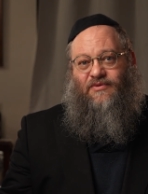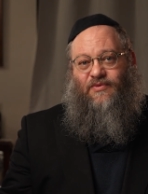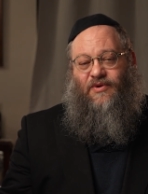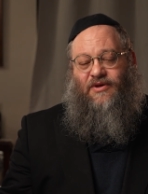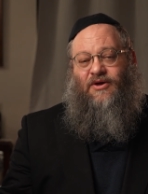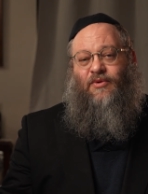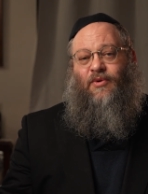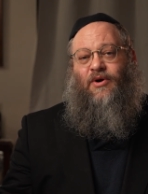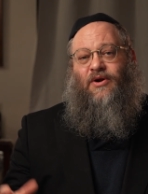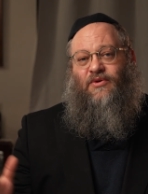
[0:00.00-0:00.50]

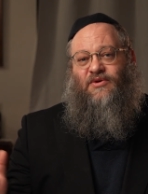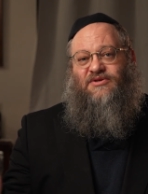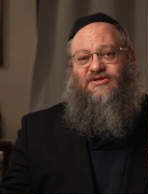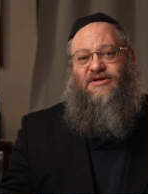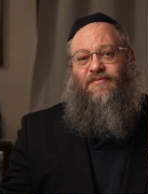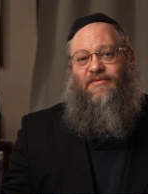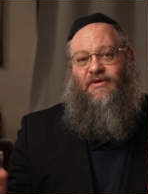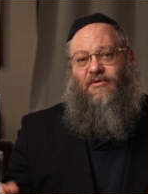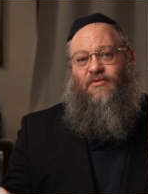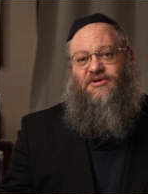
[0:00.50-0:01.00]
When you want to do
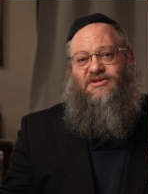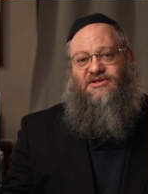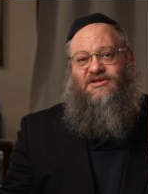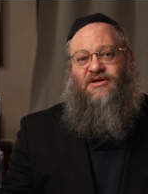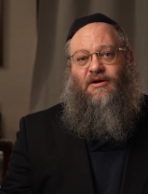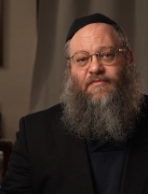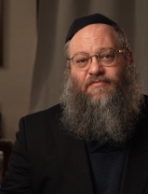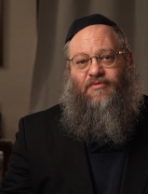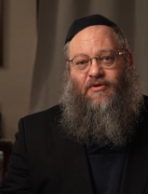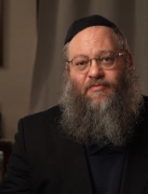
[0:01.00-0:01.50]
something which is
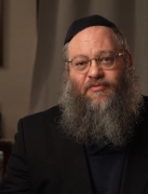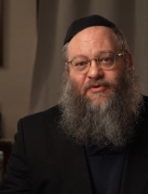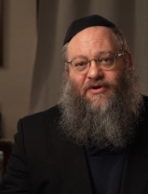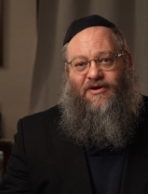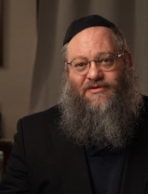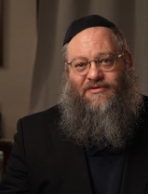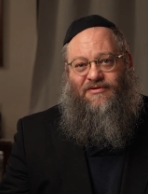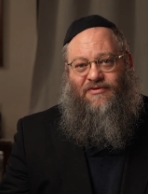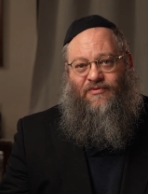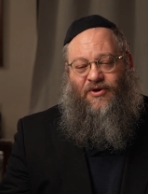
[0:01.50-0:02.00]

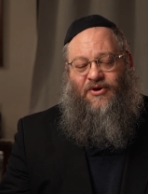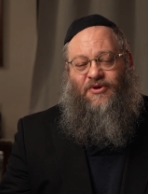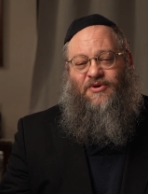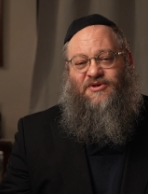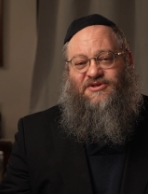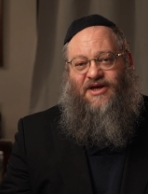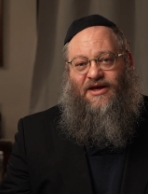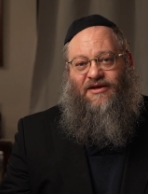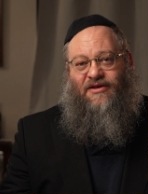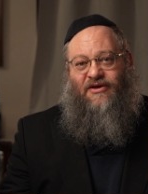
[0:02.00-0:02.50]
inappropriate, what do
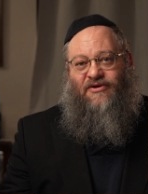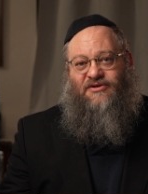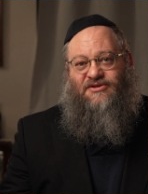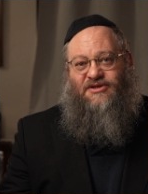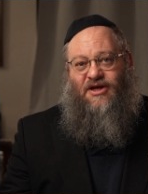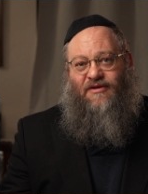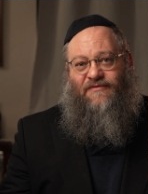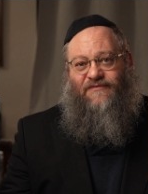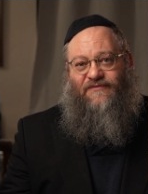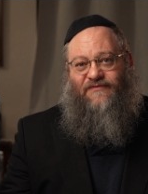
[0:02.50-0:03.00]
you say to
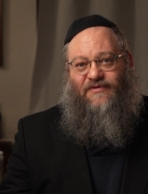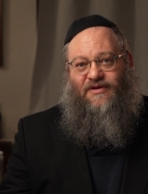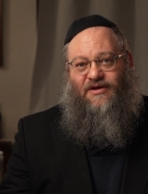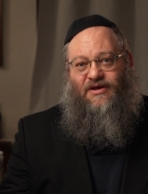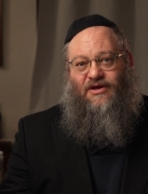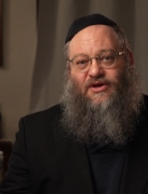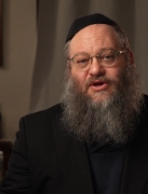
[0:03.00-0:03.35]
yourself?